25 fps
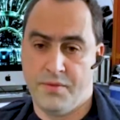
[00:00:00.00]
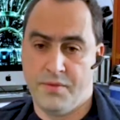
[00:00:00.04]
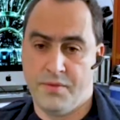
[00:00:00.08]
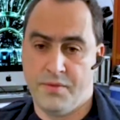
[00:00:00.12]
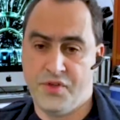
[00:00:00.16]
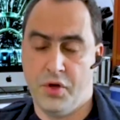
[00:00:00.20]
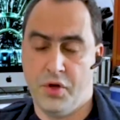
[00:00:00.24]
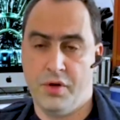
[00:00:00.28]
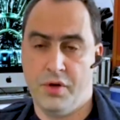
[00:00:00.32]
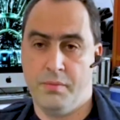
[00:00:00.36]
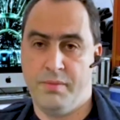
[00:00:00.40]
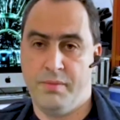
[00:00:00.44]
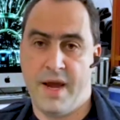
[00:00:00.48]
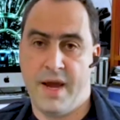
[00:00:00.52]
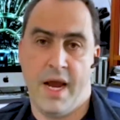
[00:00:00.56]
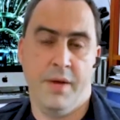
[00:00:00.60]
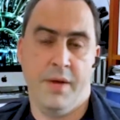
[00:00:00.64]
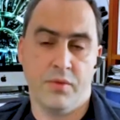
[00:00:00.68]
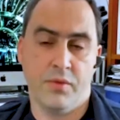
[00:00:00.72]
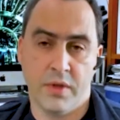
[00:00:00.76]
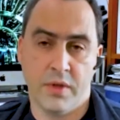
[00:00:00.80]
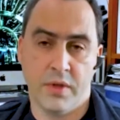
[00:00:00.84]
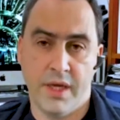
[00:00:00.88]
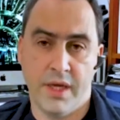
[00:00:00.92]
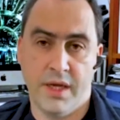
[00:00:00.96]
certain
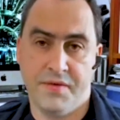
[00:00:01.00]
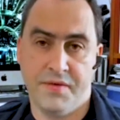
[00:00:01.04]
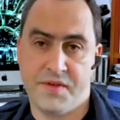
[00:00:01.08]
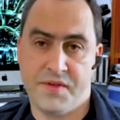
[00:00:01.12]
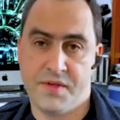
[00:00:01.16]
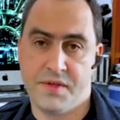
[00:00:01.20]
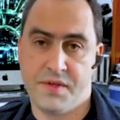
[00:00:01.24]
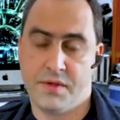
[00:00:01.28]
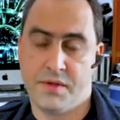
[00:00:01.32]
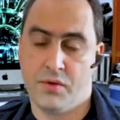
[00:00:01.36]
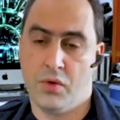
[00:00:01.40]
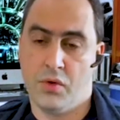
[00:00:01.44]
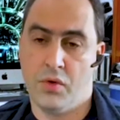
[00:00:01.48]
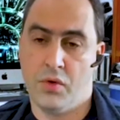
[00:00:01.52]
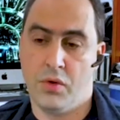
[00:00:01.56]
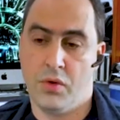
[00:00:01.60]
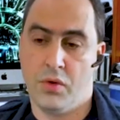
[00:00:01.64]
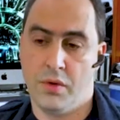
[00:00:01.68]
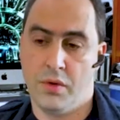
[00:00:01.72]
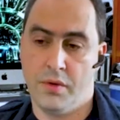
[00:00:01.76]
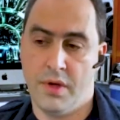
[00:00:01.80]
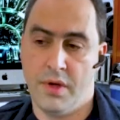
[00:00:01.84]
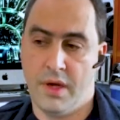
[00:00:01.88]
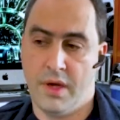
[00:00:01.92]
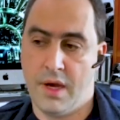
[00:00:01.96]
pain reliefs
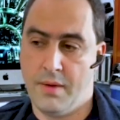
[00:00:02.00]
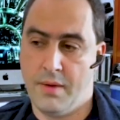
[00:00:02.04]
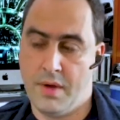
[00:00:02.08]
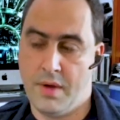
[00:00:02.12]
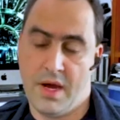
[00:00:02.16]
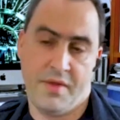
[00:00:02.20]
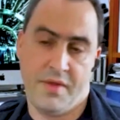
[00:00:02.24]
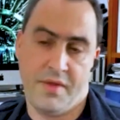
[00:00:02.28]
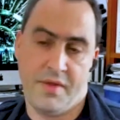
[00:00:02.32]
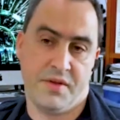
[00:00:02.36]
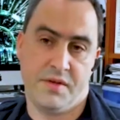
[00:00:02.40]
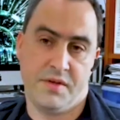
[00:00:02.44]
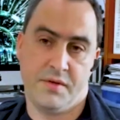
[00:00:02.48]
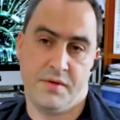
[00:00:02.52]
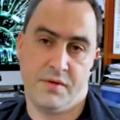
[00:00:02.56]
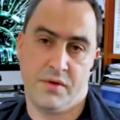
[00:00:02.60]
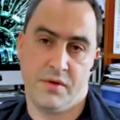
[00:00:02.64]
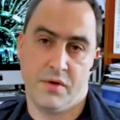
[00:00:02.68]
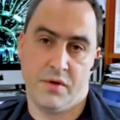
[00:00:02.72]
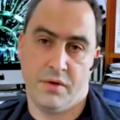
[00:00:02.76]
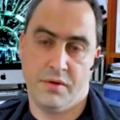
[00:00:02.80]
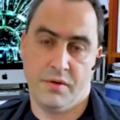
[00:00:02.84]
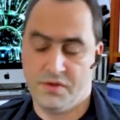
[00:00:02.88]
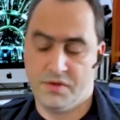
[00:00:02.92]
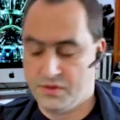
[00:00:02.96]
or other
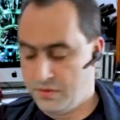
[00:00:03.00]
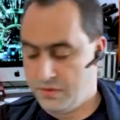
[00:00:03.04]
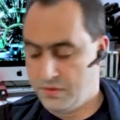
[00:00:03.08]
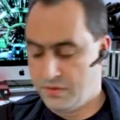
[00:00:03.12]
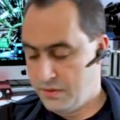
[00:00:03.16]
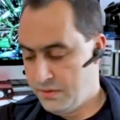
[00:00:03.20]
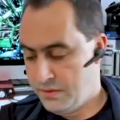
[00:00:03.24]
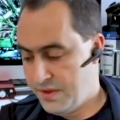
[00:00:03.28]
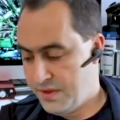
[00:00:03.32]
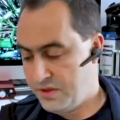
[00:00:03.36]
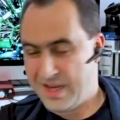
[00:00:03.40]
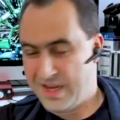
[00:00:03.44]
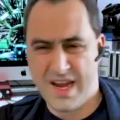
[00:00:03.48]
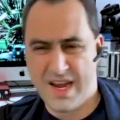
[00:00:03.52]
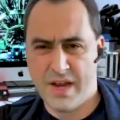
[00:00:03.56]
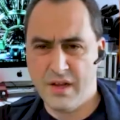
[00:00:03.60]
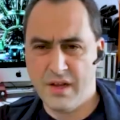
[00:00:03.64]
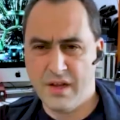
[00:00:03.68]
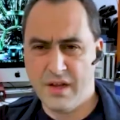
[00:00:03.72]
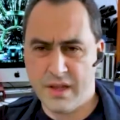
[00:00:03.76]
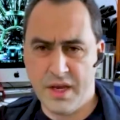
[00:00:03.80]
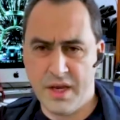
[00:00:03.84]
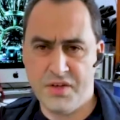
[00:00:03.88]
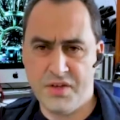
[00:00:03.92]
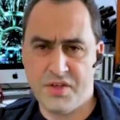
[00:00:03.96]
things like
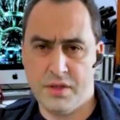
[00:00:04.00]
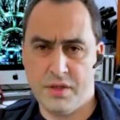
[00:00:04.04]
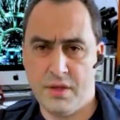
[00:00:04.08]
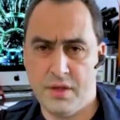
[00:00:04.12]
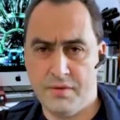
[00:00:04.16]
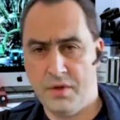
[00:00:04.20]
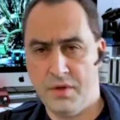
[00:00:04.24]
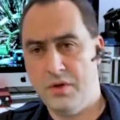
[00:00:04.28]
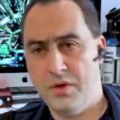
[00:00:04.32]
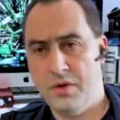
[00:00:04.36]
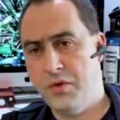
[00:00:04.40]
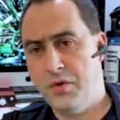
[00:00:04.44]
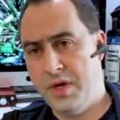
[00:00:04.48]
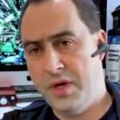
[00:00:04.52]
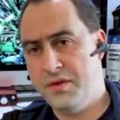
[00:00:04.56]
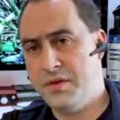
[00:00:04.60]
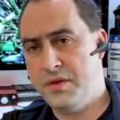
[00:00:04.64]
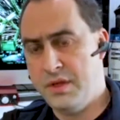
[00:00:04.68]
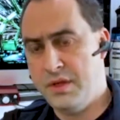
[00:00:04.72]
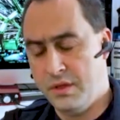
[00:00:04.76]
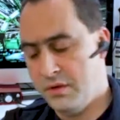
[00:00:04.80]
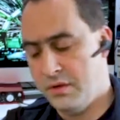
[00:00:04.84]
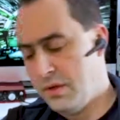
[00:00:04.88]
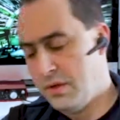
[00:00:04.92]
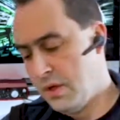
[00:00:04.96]
cannulation they've increased.
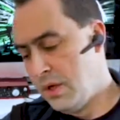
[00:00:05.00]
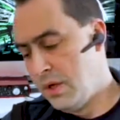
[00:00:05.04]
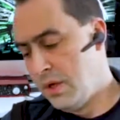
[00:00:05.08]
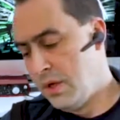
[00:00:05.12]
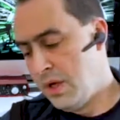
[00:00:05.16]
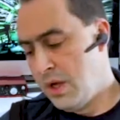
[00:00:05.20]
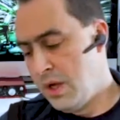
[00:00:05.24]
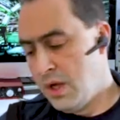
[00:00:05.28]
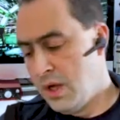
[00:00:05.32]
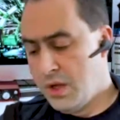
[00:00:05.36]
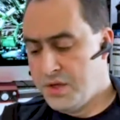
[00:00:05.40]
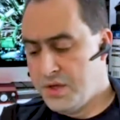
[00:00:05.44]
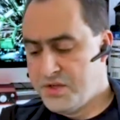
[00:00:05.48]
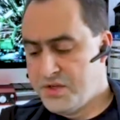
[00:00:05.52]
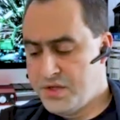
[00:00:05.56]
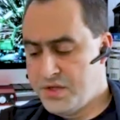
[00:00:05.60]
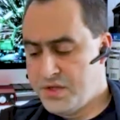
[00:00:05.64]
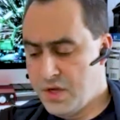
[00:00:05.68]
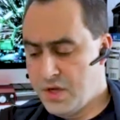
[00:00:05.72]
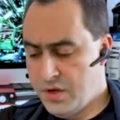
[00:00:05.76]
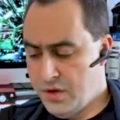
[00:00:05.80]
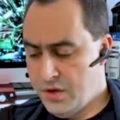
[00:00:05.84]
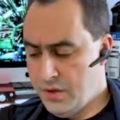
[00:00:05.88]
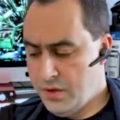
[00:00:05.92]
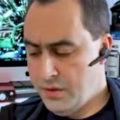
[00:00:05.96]

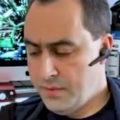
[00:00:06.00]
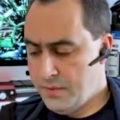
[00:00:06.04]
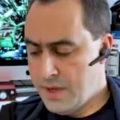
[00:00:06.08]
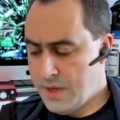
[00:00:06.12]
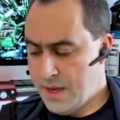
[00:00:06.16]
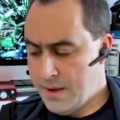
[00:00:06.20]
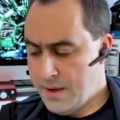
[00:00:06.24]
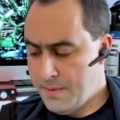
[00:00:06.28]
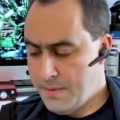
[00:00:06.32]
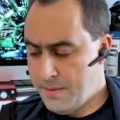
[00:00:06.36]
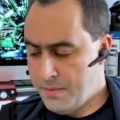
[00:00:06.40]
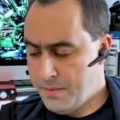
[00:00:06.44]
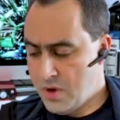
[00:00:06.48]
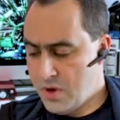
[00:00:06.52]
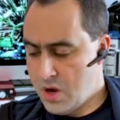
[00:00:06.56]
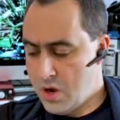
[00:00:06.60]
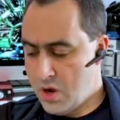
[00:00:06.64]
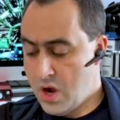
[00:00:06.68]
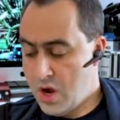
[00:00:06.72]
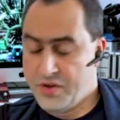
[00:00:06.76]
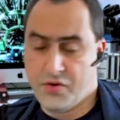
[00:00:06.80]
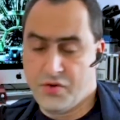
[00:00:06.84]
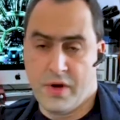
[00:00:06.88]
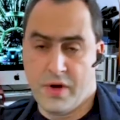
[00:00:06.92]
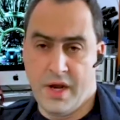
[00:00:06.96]
So
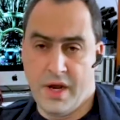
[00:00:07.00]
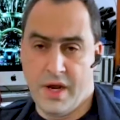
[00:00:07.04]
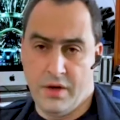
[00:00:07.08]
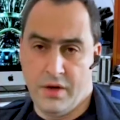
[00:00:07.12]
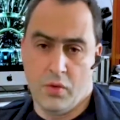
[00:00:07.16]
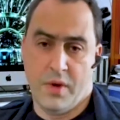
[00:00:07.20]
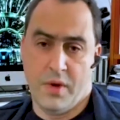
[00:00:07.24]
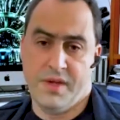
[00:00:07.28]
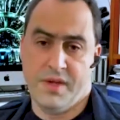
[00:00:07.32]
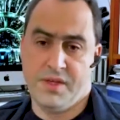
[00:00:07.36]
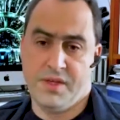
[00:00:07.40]
I trained always